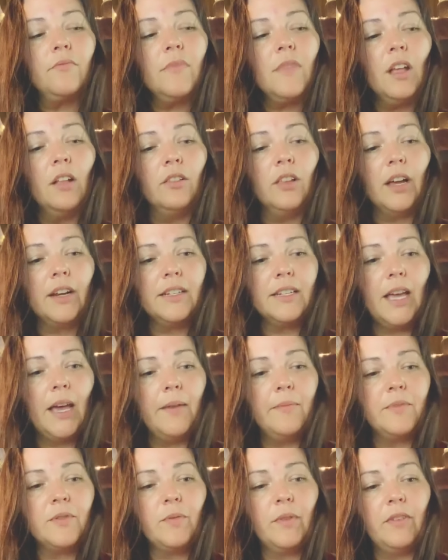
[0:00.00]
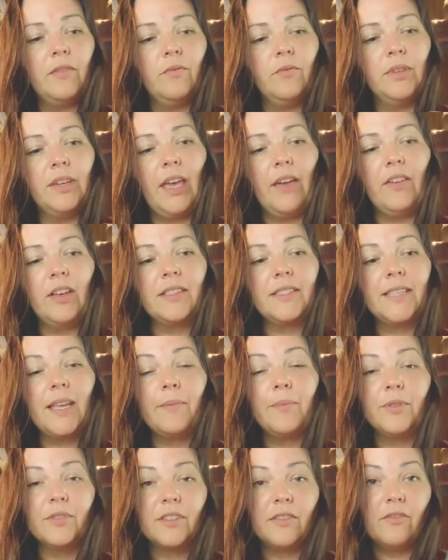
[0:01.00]
a lot of times we gave out
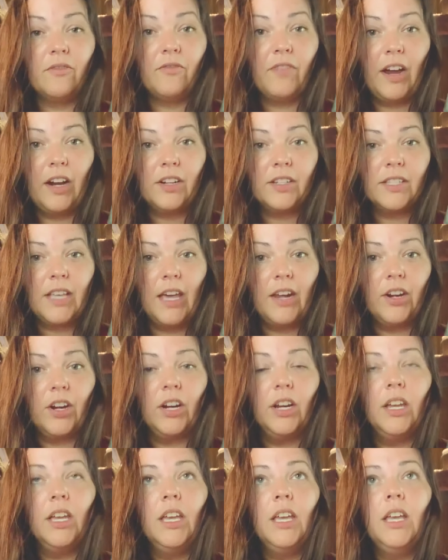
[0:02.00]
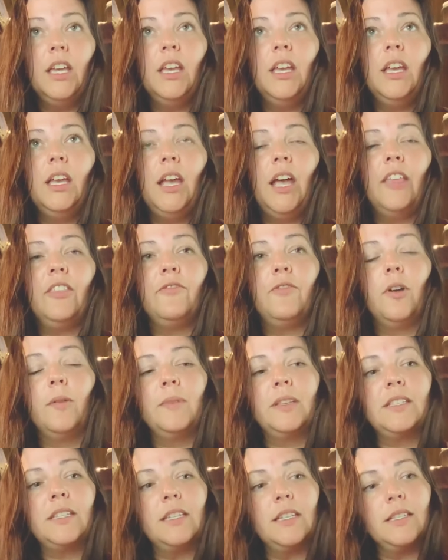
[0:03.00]
samples of the fire cider at the
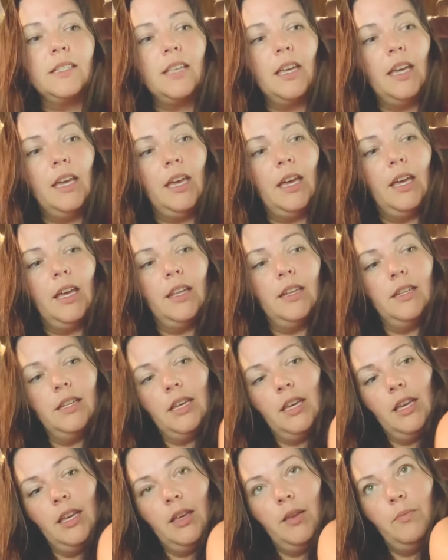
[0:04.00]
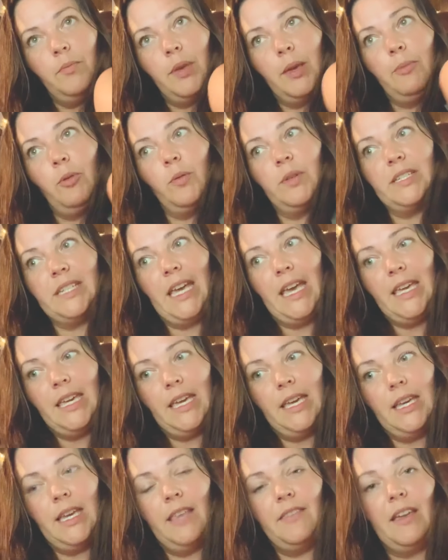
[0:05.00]
pharmacies, and people would take
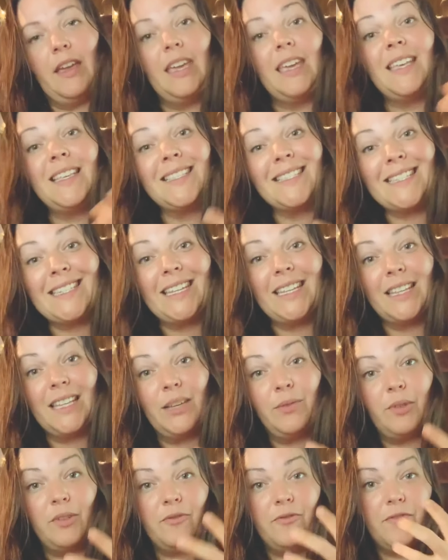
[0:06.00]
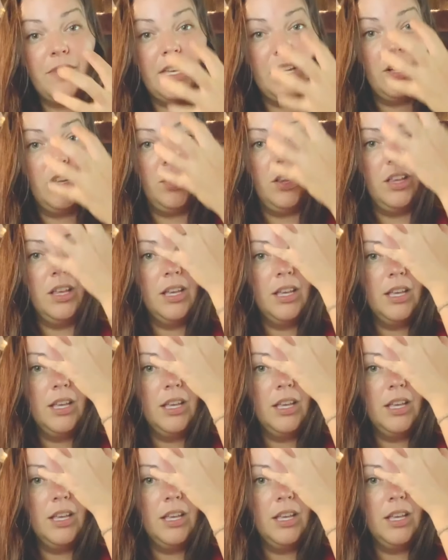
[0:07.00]
it and they instantly would feel